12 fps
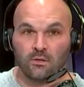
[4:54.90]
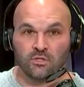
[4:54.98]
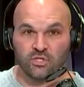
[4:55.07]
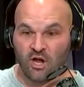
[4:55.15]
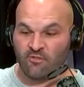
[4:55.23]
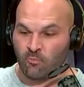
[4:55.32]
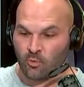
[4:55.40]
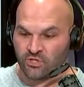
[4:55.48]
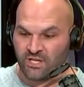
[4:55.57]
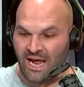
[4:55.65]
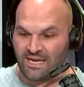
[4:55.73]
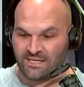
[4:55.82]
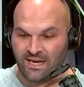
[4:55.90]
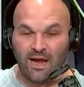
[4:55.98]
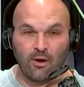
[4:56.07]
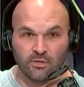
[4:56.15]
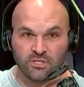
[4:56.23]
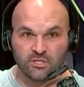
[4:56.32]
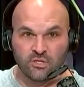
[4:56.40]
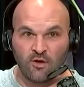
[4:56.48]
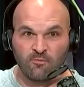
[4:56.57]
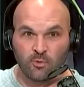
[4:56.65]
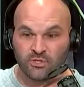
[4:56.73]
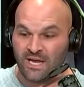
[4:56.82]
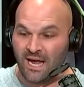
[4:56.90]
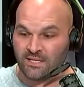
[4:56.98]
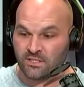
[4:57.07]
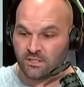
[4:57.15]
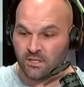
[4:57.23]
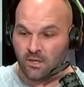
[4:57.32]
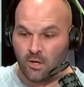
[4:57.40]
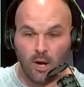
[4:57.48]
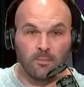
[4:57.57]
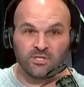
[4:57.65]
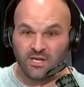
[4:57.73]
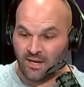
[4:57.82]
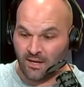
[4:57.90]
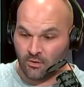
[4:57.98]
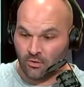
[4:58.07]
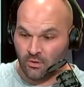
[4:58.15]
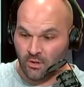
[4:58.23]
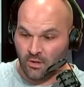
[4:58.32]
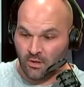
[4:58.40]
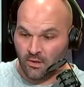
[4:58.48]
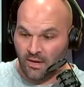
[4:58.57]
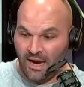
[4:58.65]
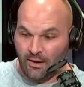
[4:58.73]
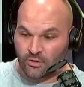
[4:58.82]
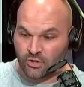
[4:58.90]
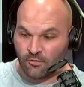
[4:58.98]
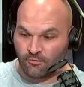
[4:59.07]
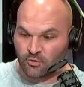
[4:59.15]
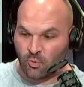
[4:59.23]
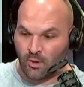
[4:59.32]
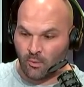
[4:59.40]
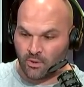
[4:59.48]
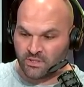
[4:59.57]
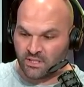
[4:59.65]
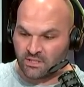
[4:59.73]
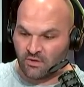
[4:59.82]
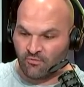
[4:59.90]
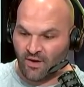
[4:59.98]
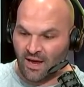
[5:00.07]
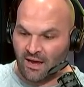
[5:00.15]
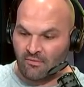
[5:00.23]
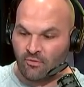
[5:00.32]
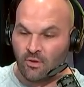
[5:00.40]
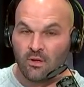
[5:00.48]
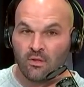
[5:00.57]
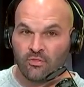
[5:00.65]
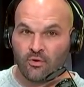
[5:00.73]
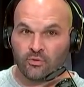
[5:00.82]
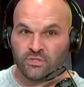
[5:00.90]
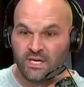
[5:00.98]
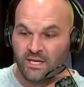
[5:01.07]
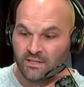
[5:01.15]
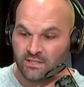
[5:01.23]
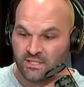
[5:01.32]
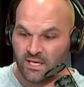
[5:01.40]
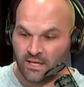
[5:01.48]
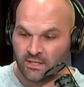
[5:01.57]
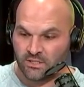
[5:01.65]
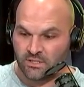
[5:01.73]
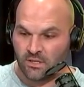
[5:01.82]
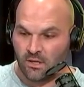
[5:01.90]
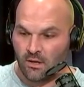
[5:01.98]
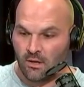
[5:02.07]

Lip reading: sophomore stats and Harris's sophomore stats, almost identical. Harris threw for 21-65, 13-6.